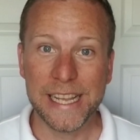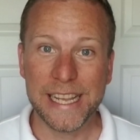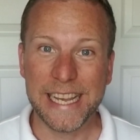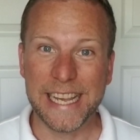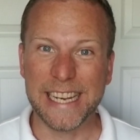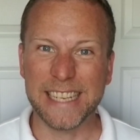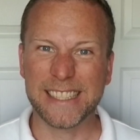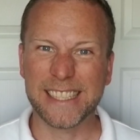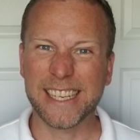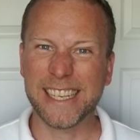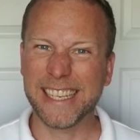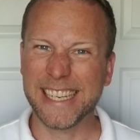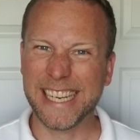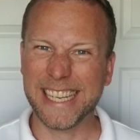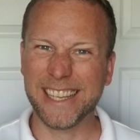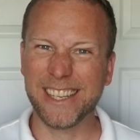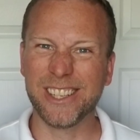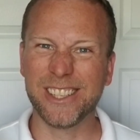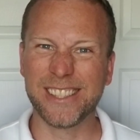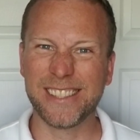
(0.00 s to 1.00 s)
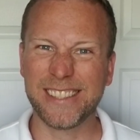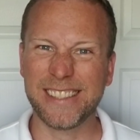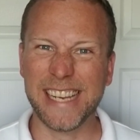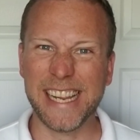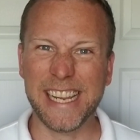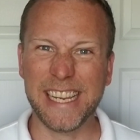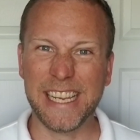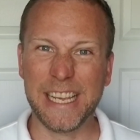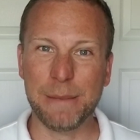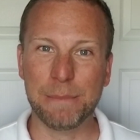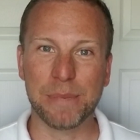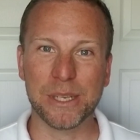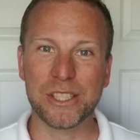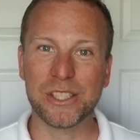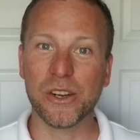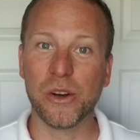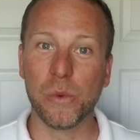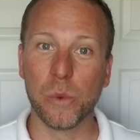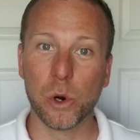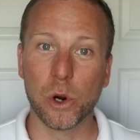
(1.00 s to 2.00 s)
And it's going to get a little stinky, but
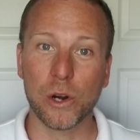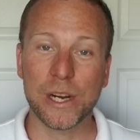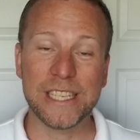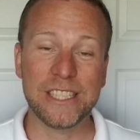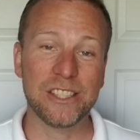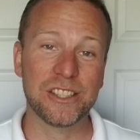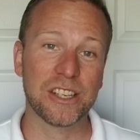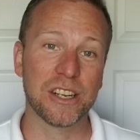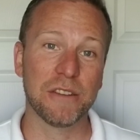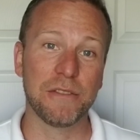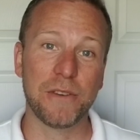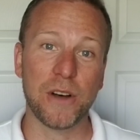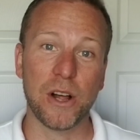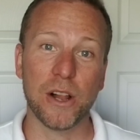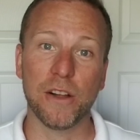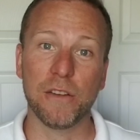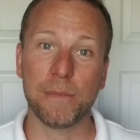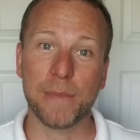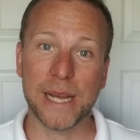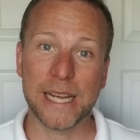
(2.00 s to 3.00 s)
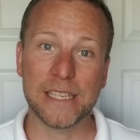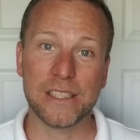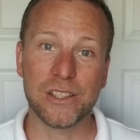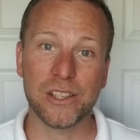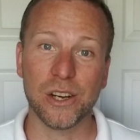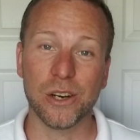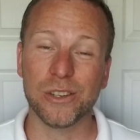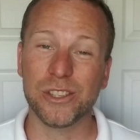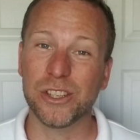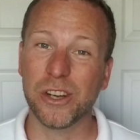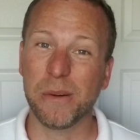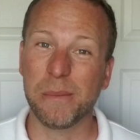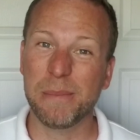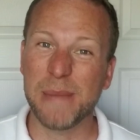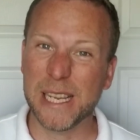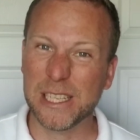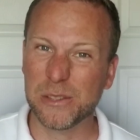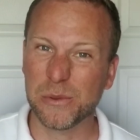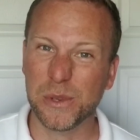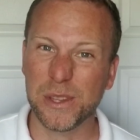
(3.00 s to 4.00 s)
don't worry, it's just going to fall off by its own. Don't
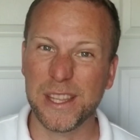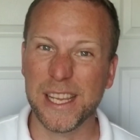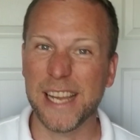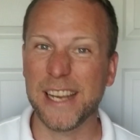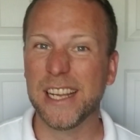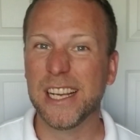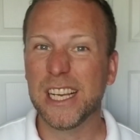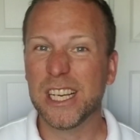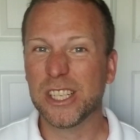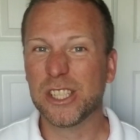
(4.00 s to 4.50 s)
mess with it.